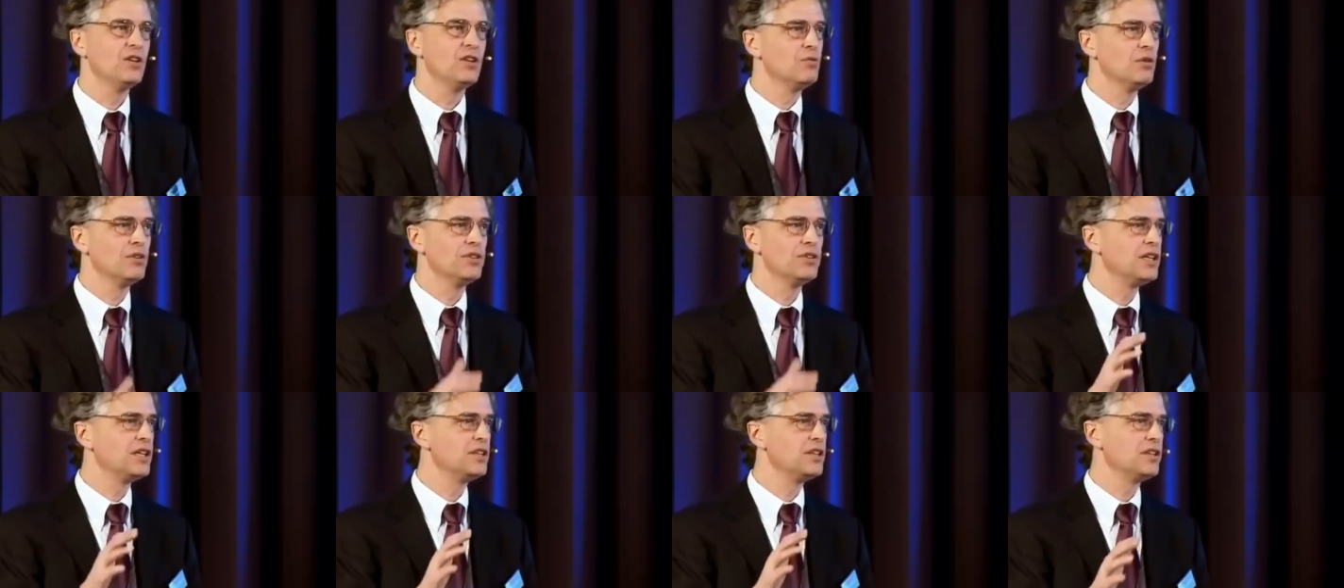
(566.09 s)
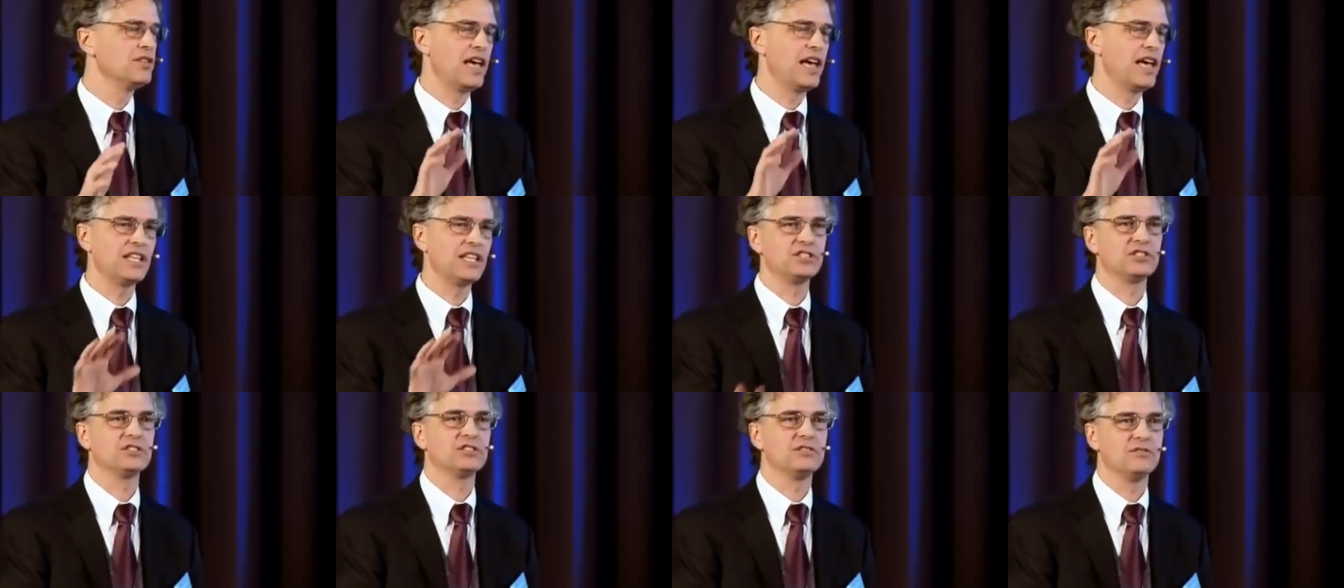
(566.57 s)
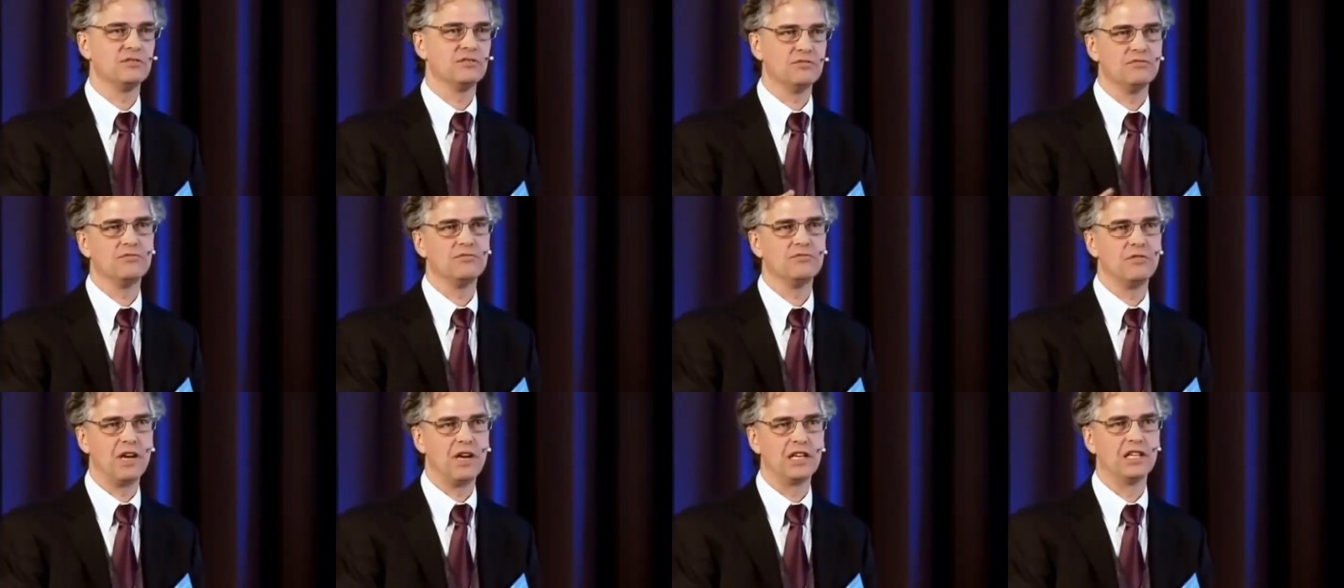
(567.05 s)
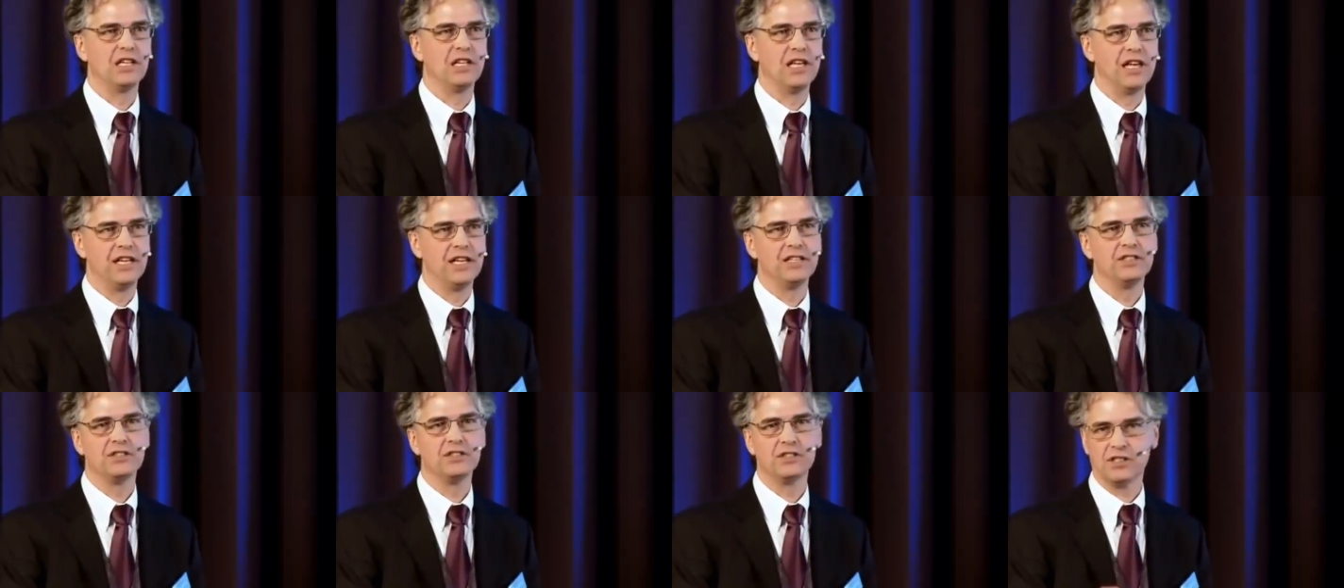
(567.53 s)
Well, that, that's
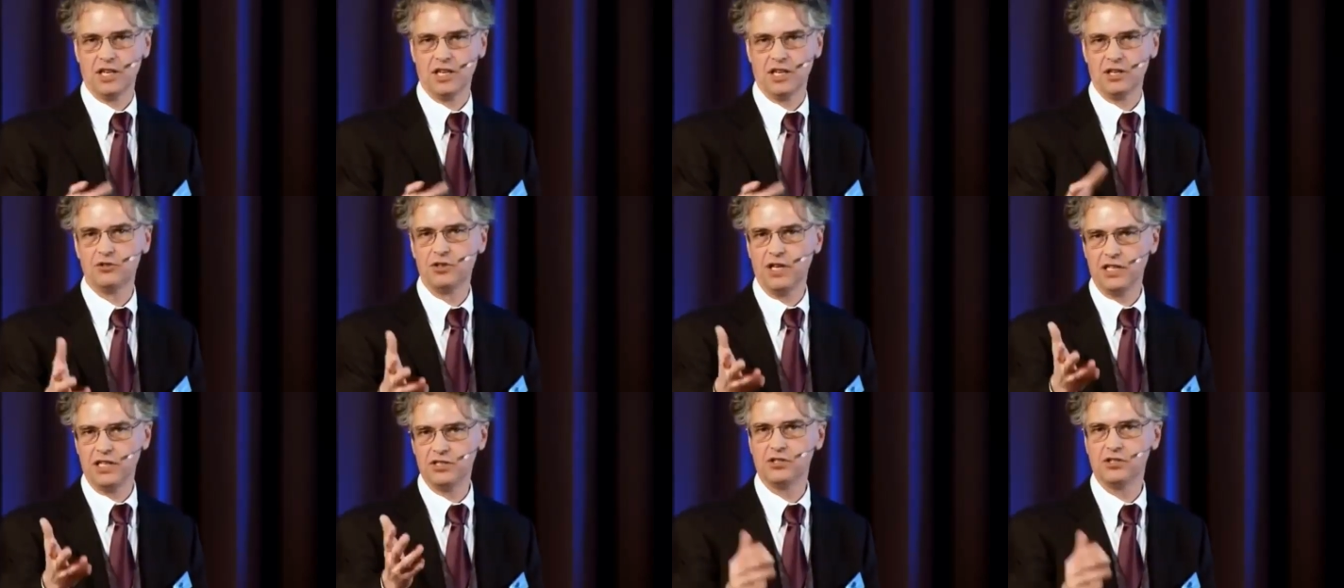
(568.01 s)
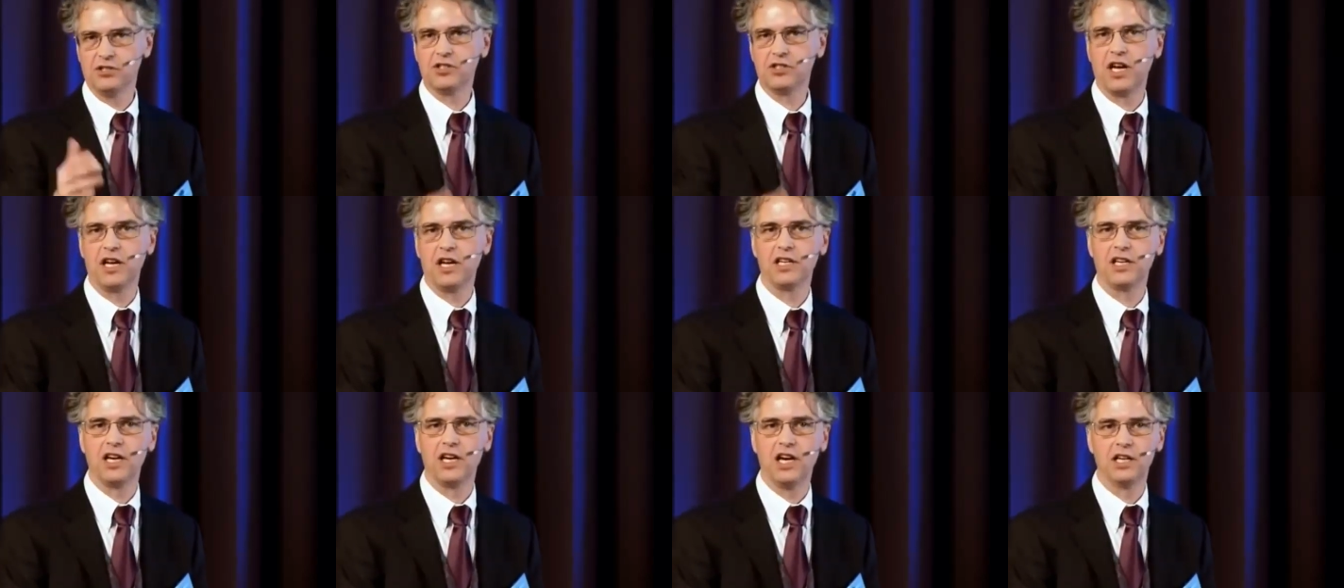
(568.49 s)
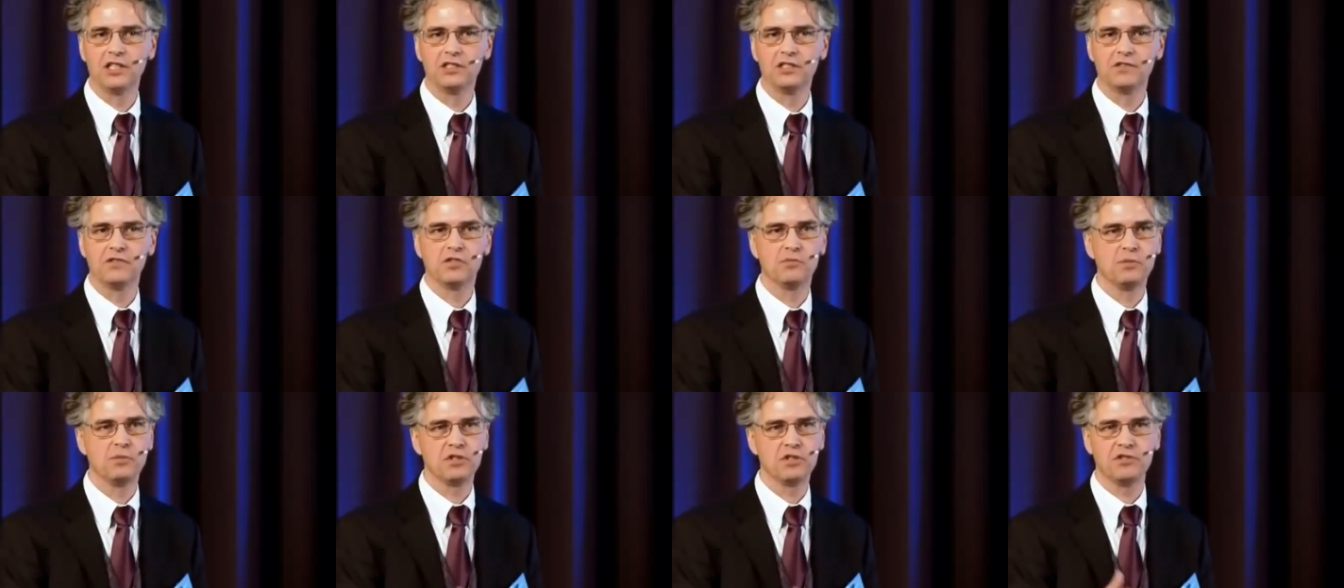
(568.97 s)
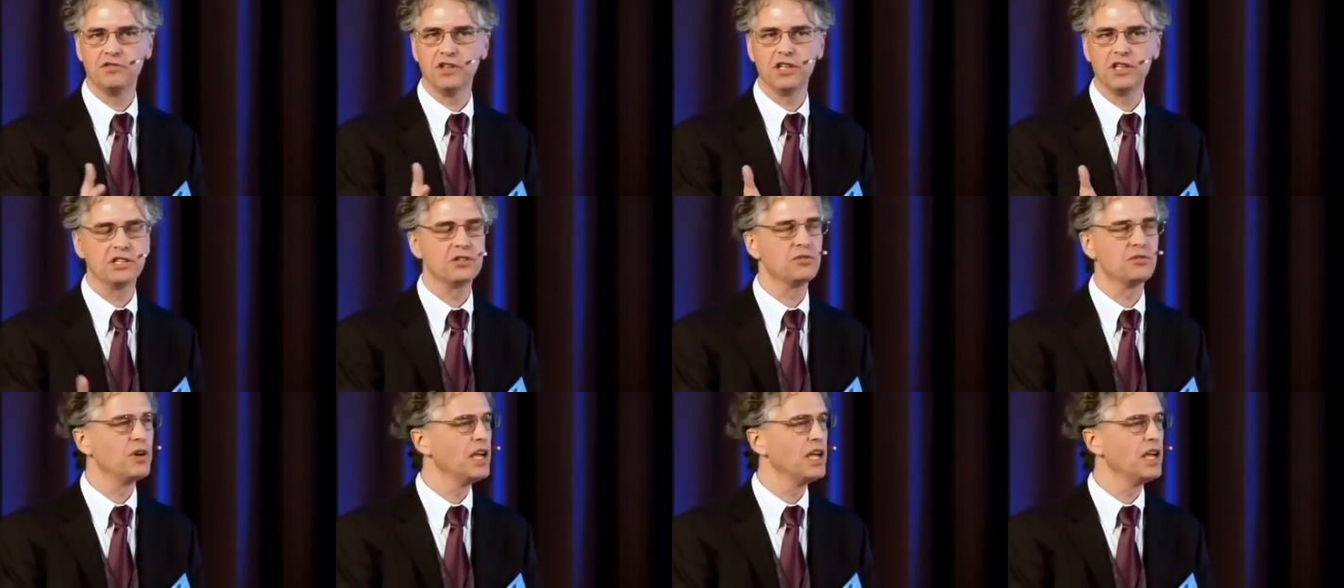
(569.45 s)
regulated and, and creates those kind of controversies, but the
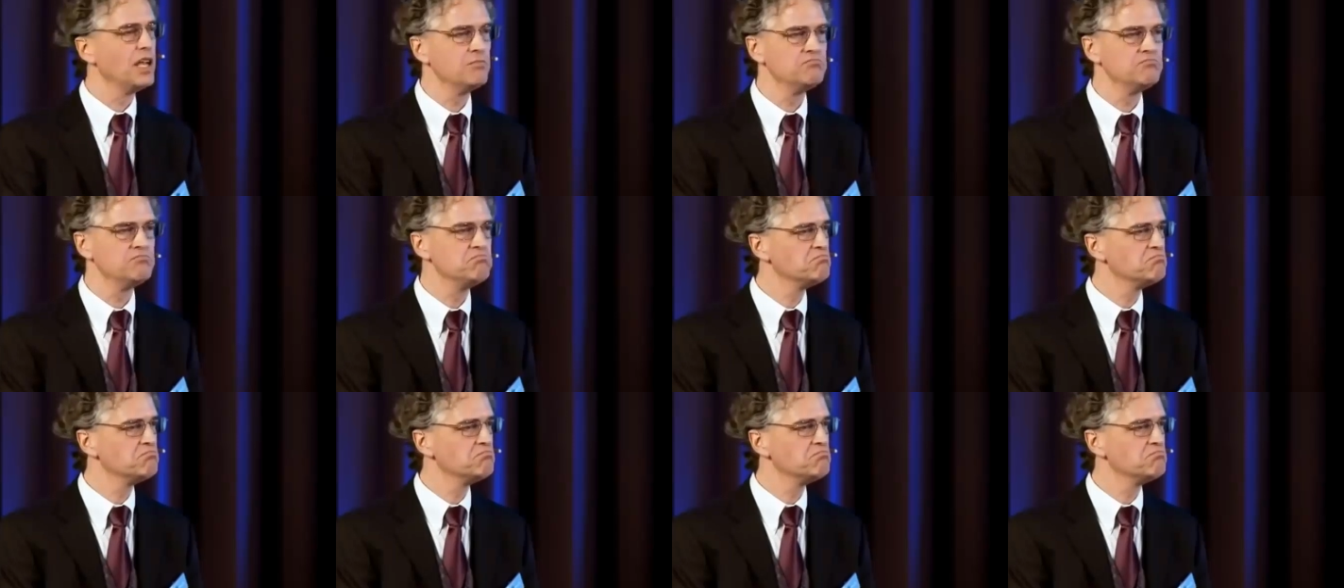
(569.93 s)
flicker rate,